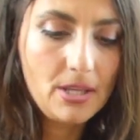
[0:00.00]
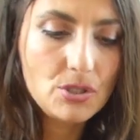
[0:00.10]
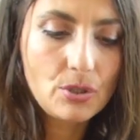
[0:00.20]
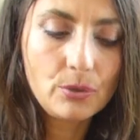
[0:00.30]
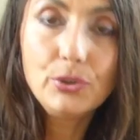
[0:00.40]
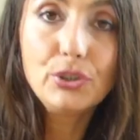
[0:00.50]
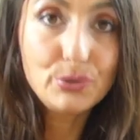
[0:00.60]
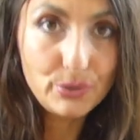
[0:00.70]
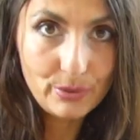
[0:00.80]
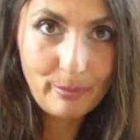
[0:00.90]
So
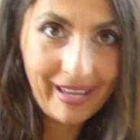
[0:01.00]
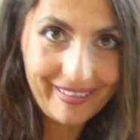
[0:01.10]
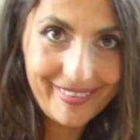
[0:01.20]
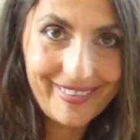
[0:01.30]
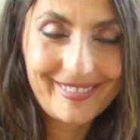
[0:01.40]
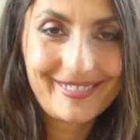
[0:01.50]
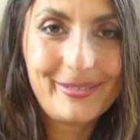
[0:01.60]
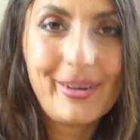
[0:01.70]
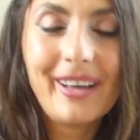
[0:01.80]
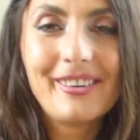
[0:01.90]
you do the math.
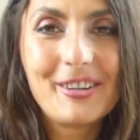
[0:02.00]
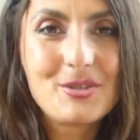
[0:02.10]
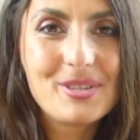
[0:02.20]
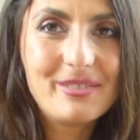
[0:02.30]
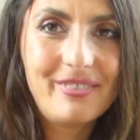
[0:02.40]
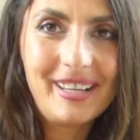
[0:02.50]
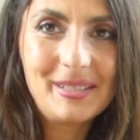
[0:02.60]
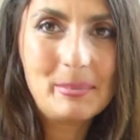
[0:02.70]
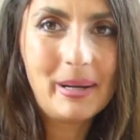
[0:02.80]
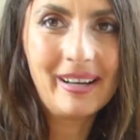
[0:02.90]
500
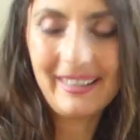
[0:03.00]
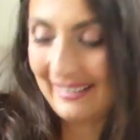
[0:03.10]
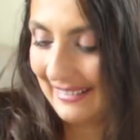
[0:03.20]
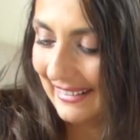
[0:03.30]
divided by